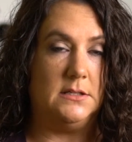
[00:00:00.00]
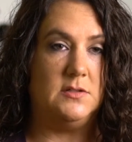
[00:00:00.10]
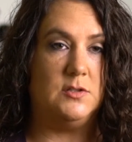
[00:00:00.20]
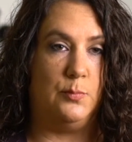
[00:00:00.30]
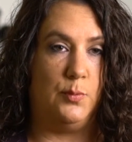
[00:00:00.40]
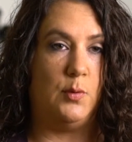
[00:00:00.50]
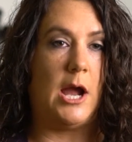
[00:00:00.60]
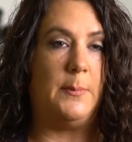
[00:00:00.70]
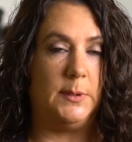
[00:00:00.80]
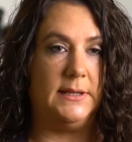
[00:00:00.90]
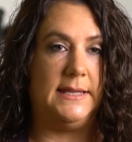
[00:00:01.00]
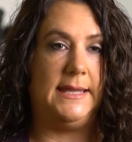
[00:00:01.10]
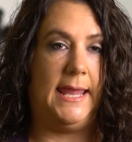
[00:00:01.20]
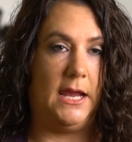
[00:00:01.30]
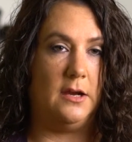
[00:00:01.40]
to properly
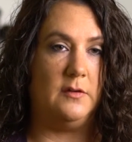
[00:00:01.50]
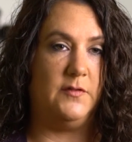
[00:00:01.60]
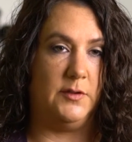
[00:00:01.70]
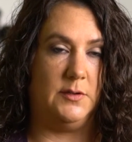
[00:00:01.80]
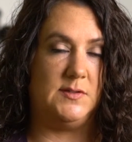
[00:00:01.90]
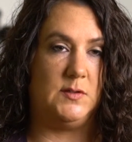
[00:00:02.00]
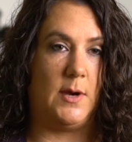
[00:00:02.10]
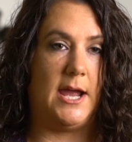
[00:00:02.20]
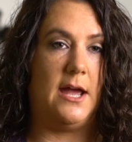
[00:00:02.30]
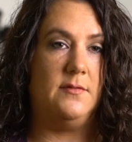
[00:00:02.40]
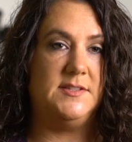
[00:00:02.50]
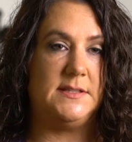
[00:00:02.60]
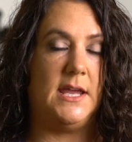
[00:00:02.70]
care for those grafts